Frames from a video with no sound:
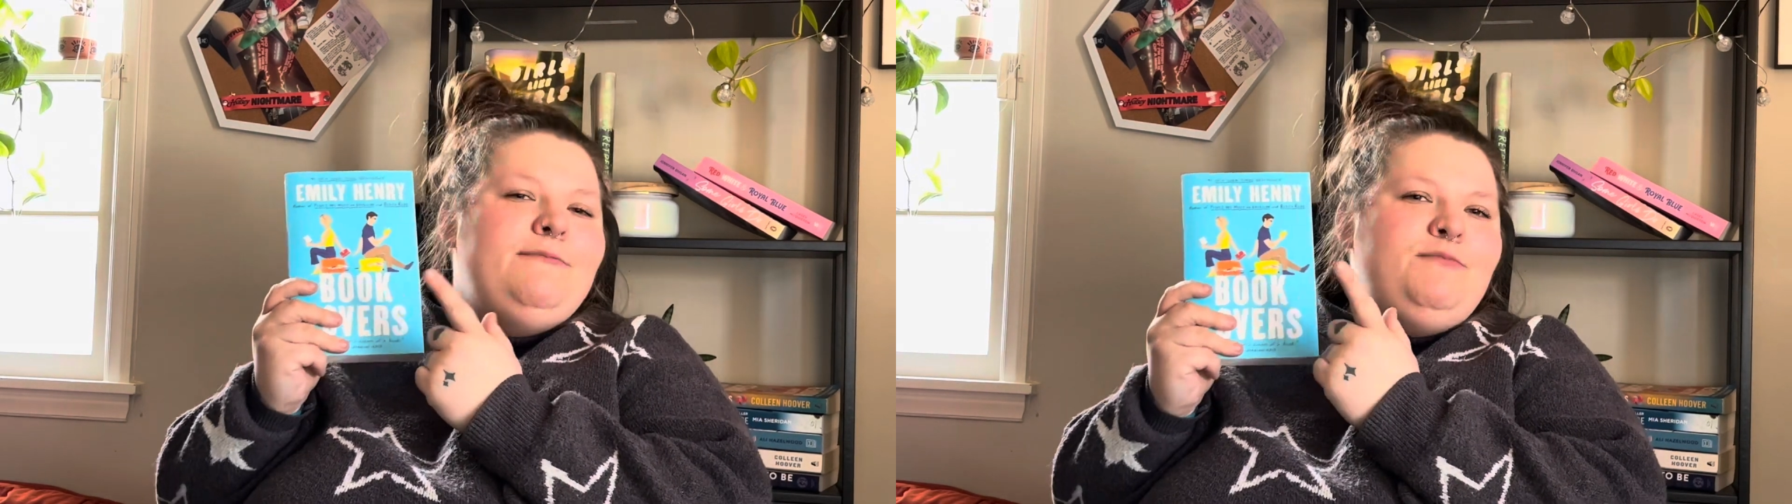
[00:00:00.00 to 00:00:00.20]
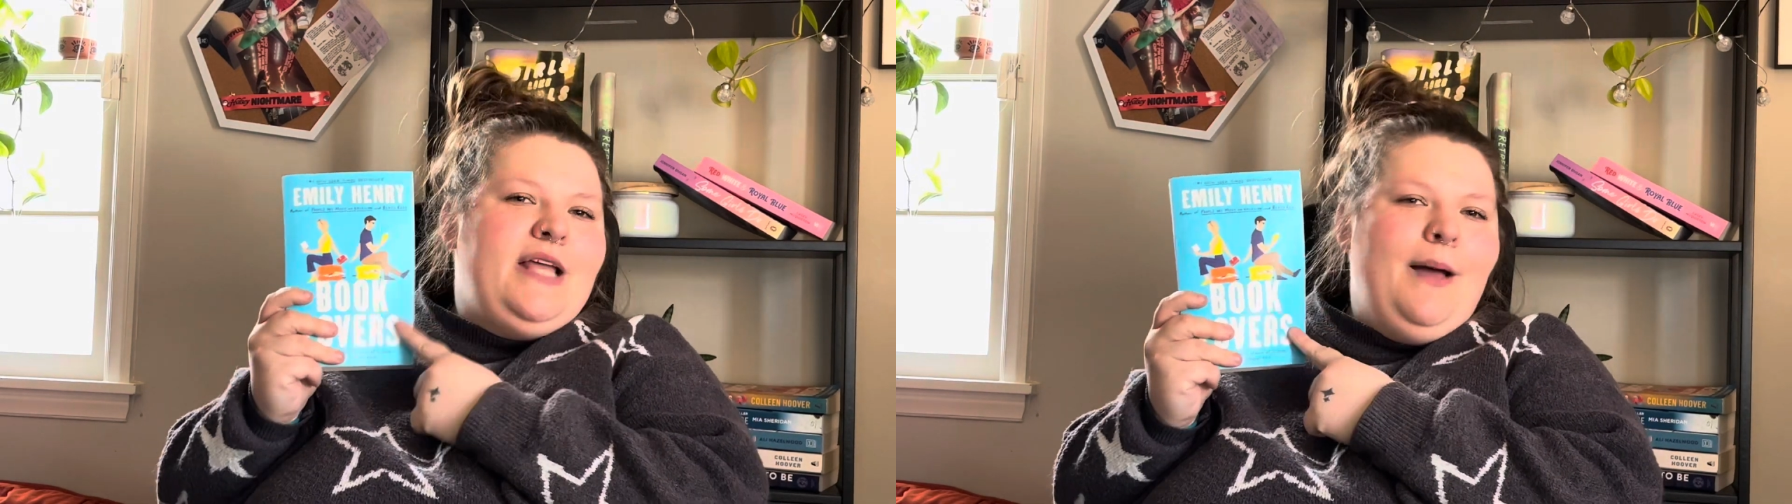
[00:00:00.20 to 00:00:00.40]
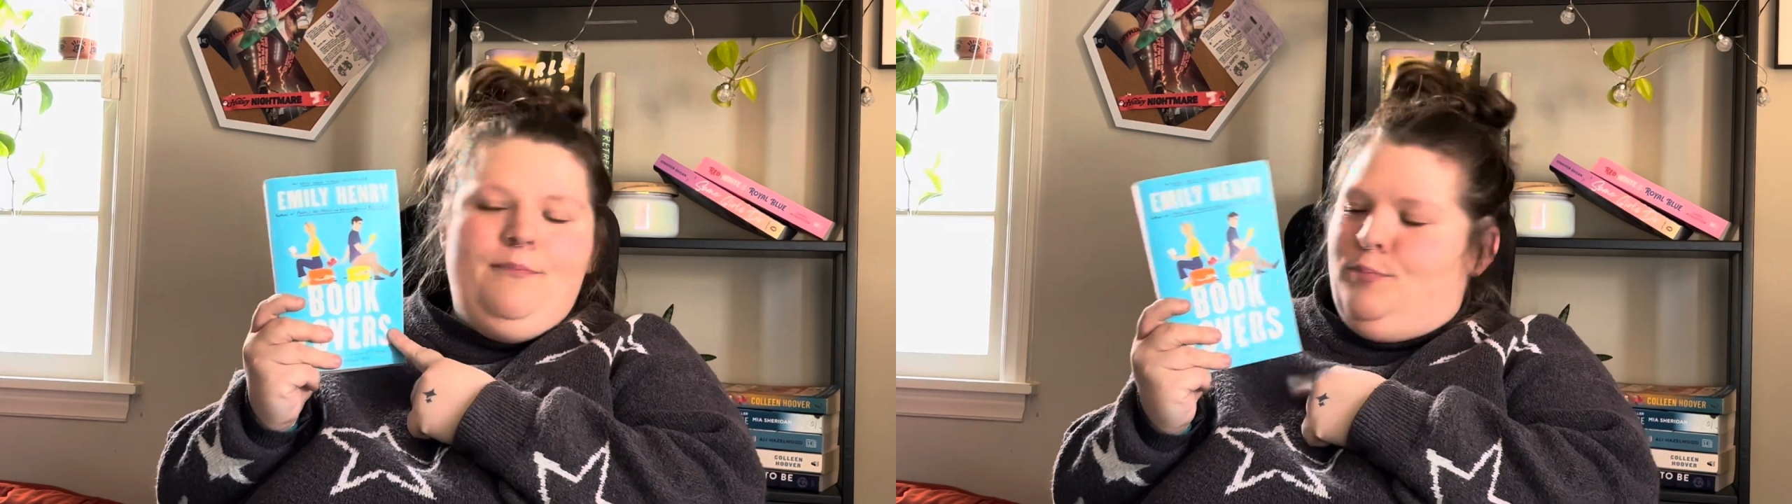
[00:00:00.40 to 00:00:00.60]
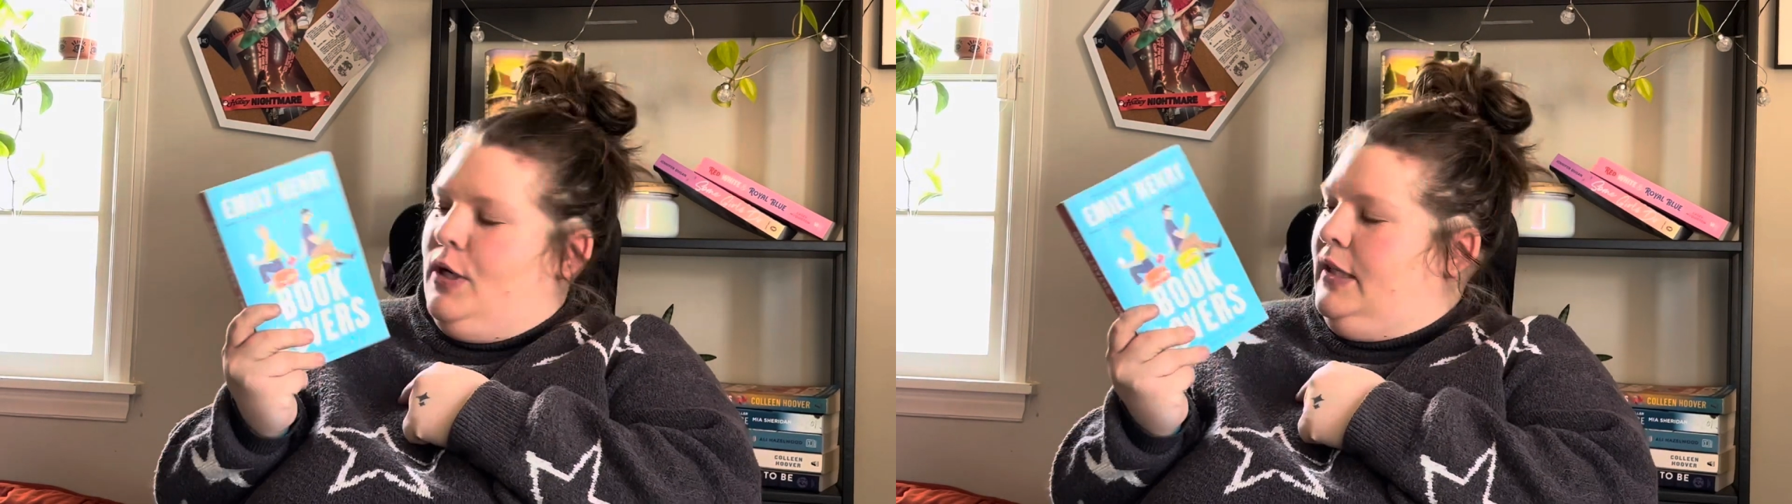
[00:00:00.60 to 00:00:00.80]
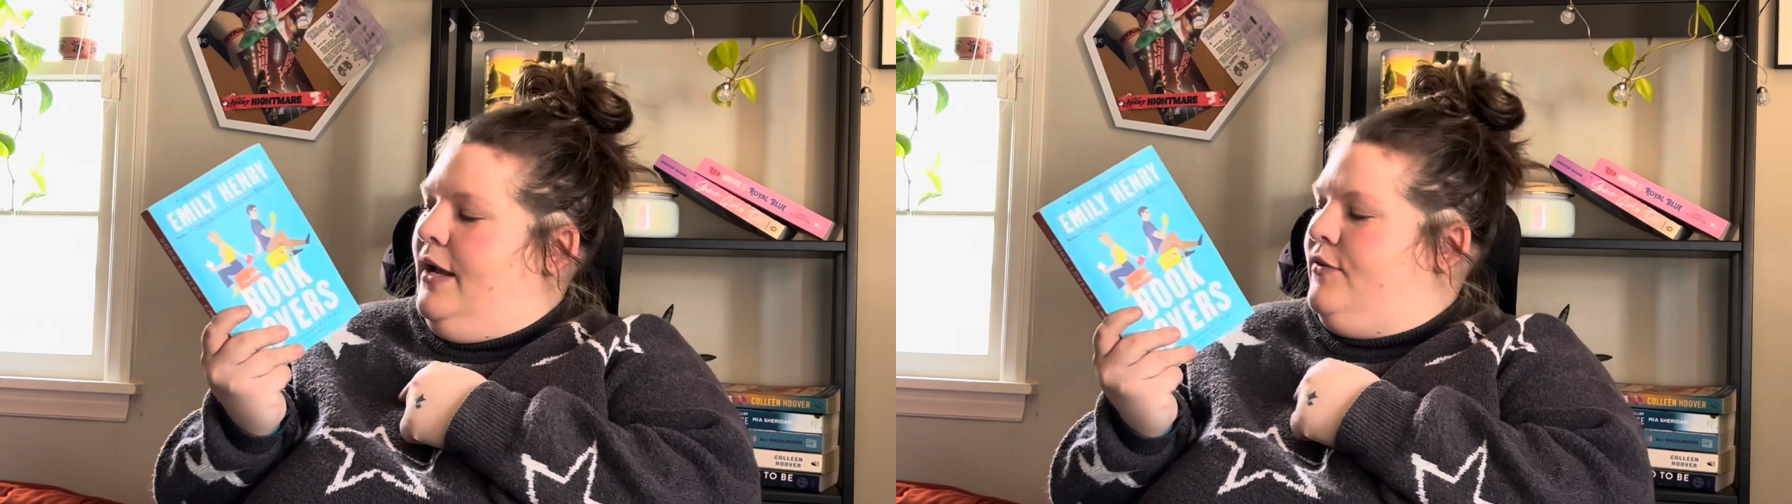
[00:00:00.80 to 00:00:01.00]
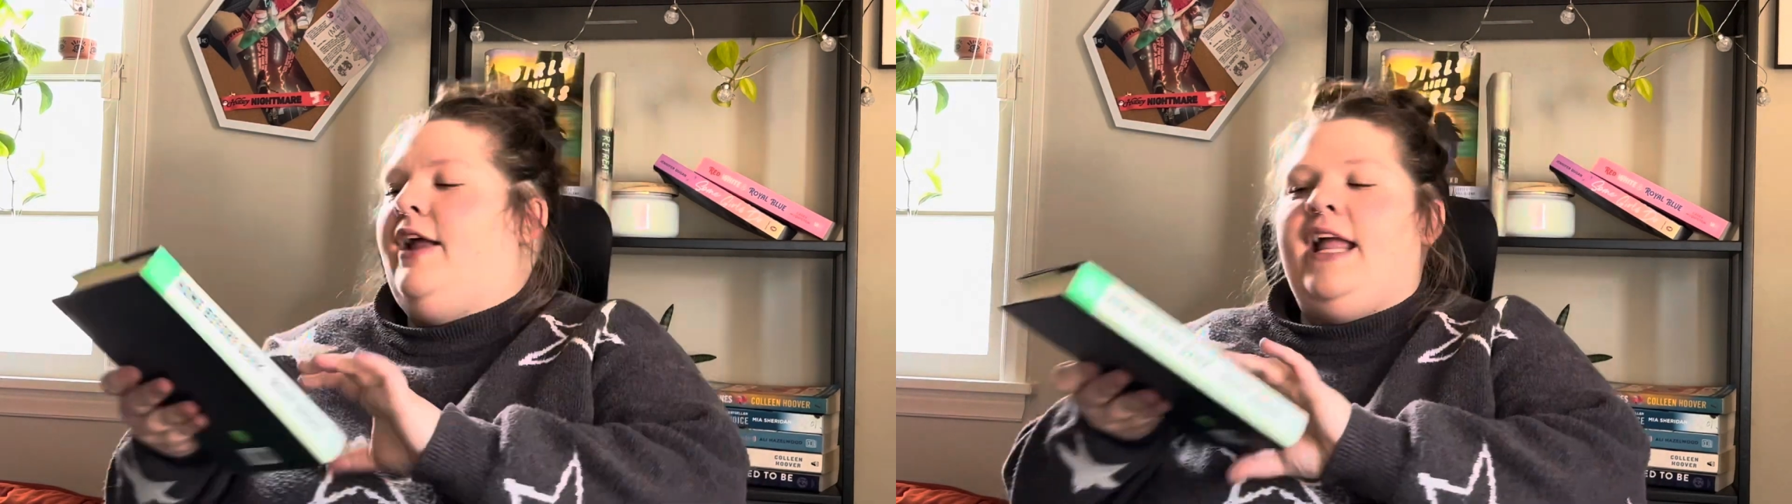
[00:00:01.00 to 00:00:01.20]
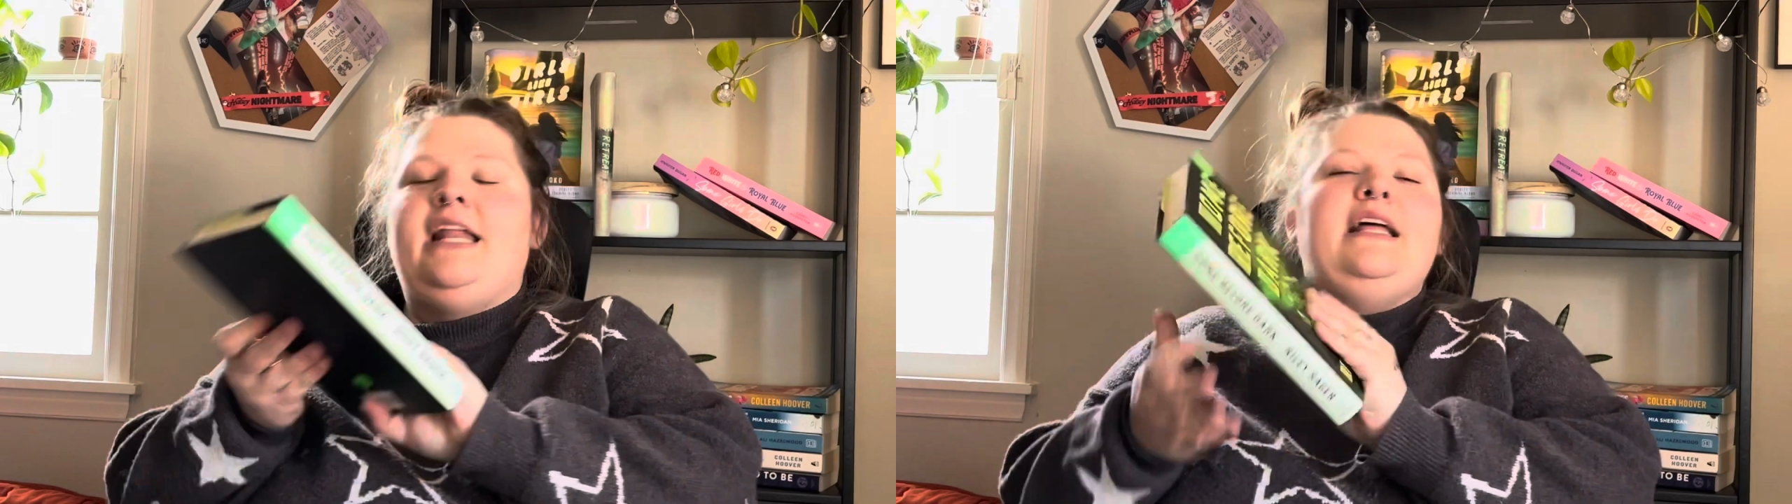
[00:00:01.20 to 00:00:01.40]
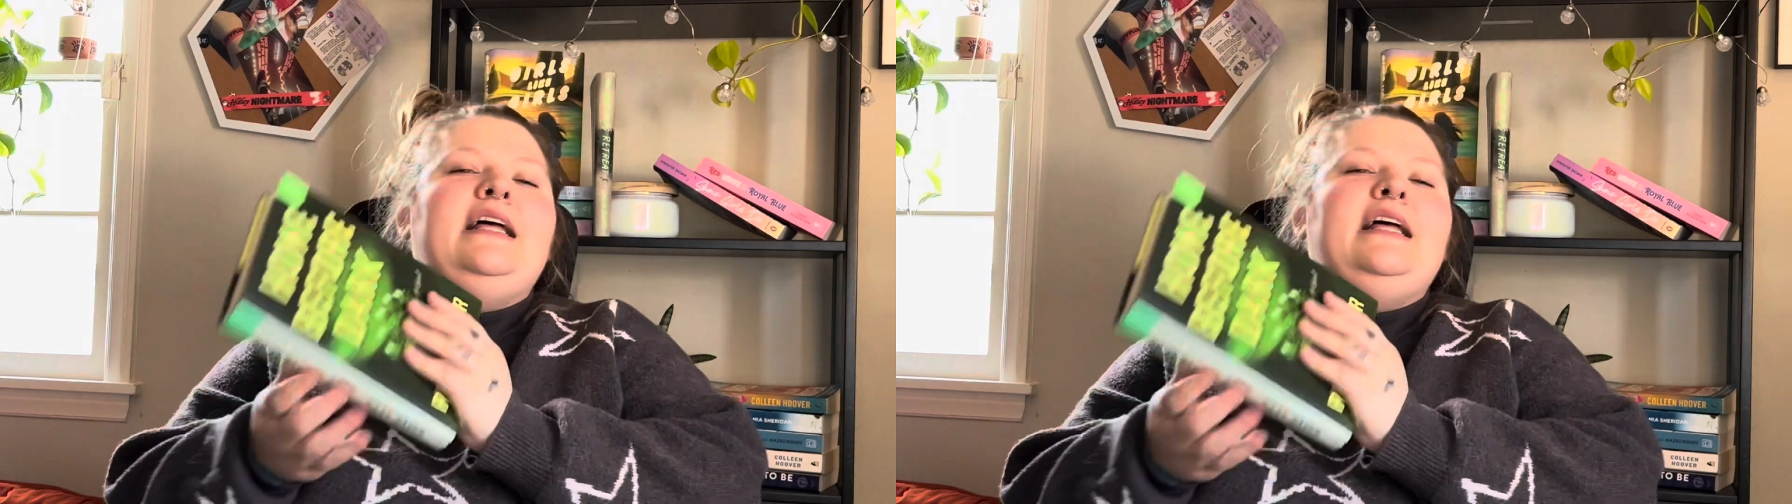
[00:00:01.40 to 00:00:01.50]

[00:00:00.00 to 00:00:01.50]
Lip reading: yep, Book Lover. Right.